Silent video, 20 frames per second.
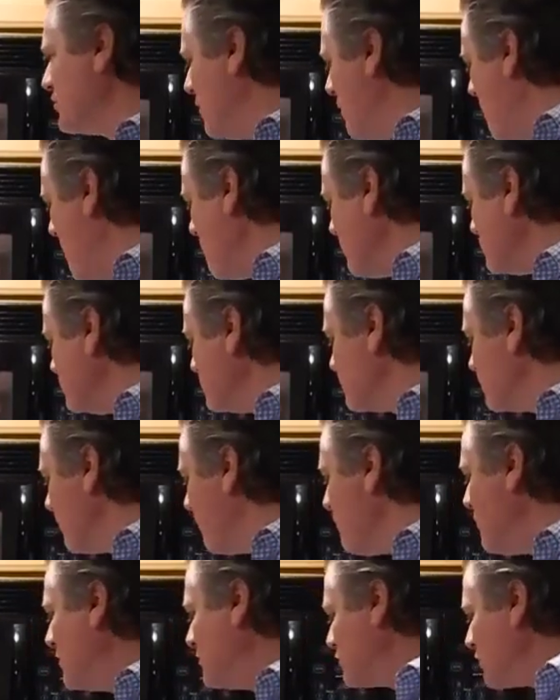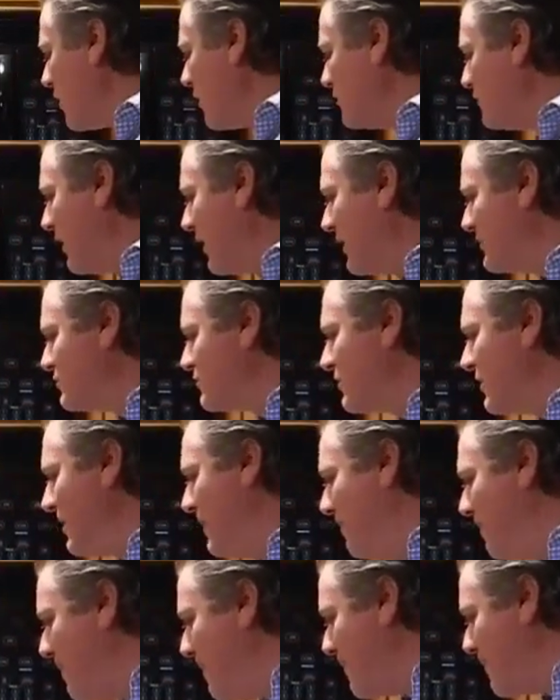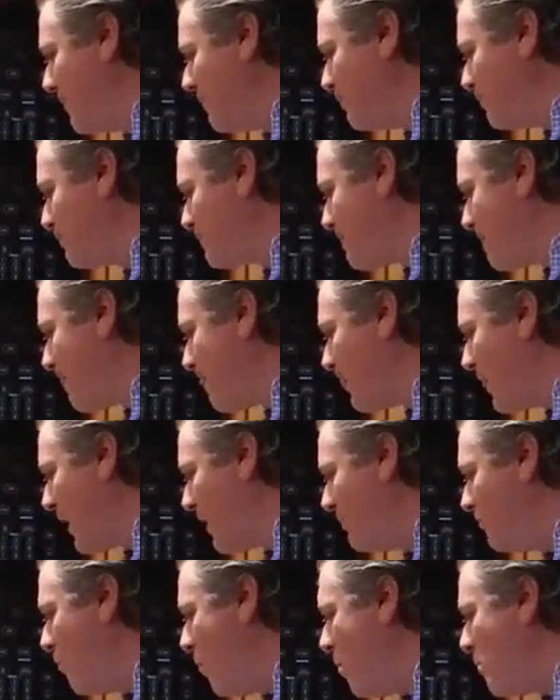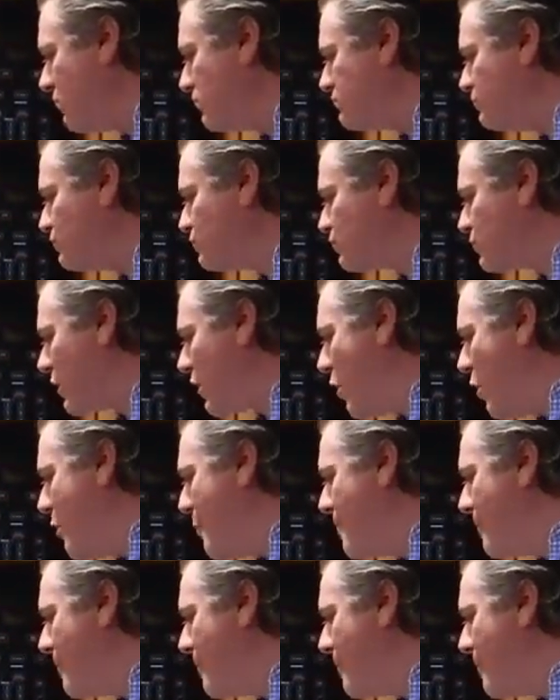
Yeah. Those hard to isolate. Yeah, the, um, those, uh,